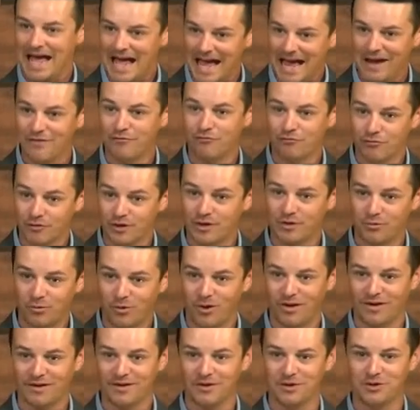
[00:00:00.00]

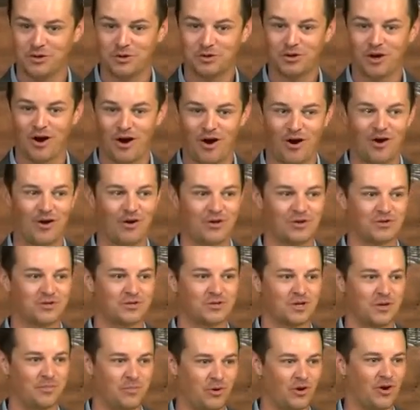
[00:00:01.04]
everyone who
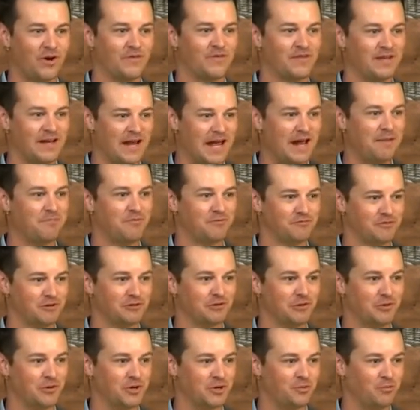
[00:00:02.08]
calls upon the name of the
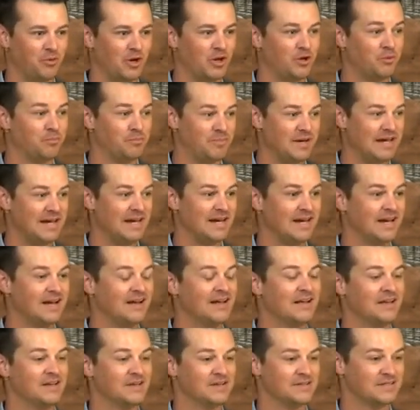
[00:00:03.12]
Lord will be
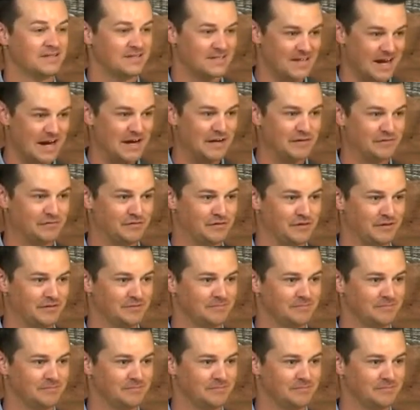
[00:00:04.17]
saved.